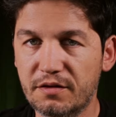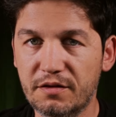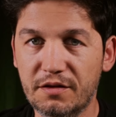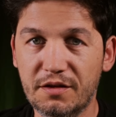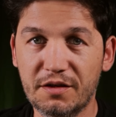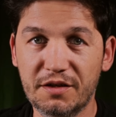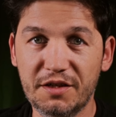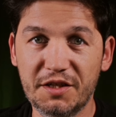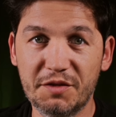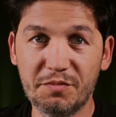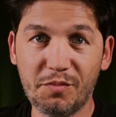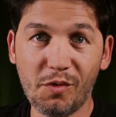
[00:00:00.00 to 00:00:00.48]

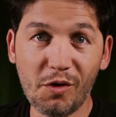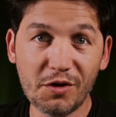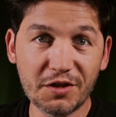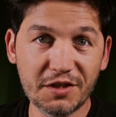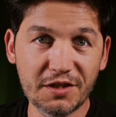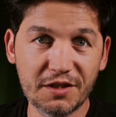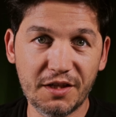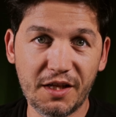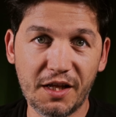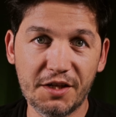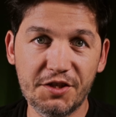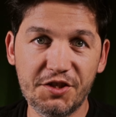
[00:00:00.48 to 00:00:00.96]
the
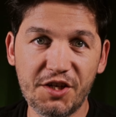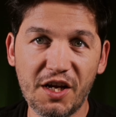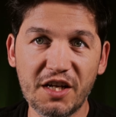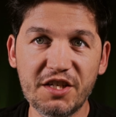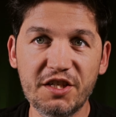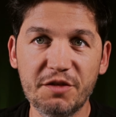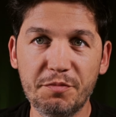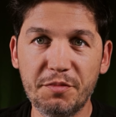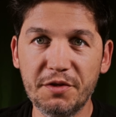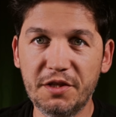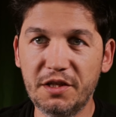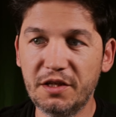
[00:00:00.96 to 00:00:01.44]
responses that
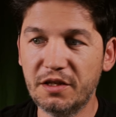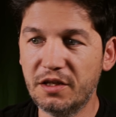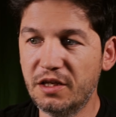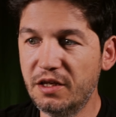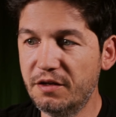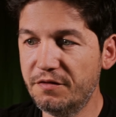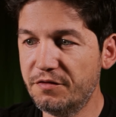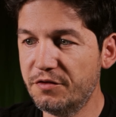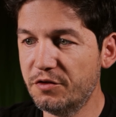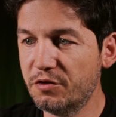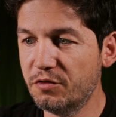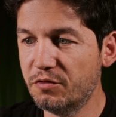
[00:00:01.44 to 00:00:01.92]
ChatGPT
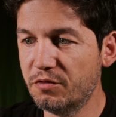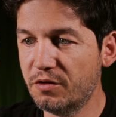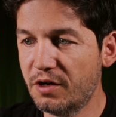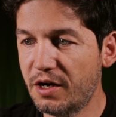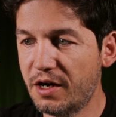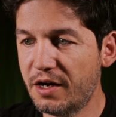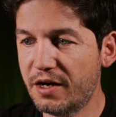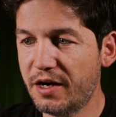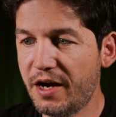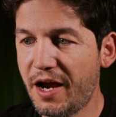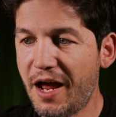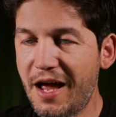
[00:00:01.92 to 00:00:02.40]
give you
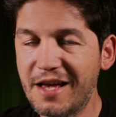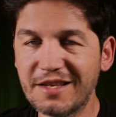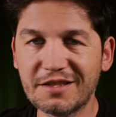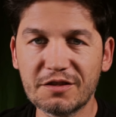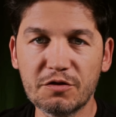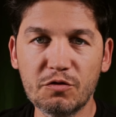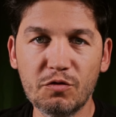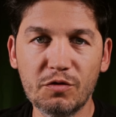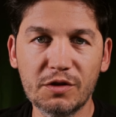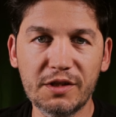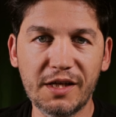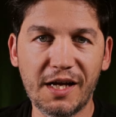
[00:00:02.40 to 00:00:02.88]
are as
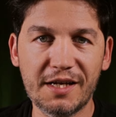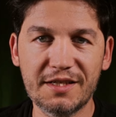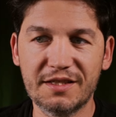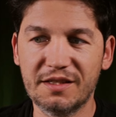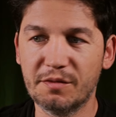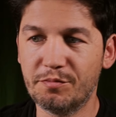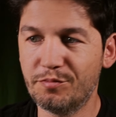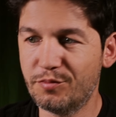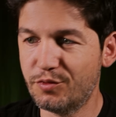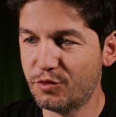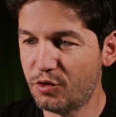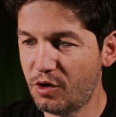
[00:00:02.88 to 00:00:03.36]
good as the
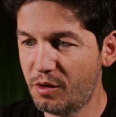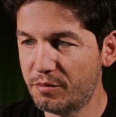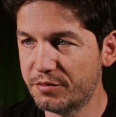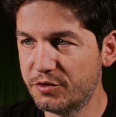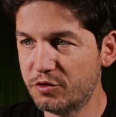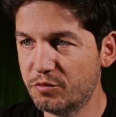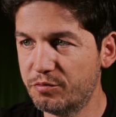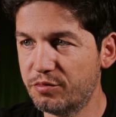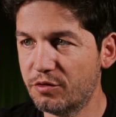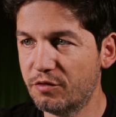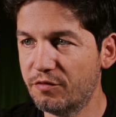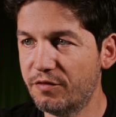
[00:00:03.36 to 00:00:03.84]
prompts
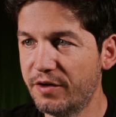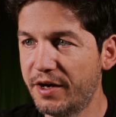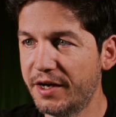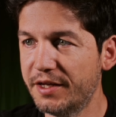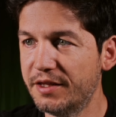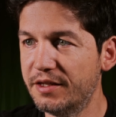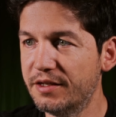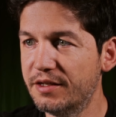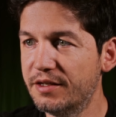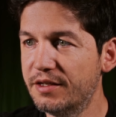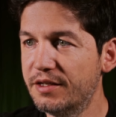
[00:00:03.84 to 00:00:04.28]
you provide.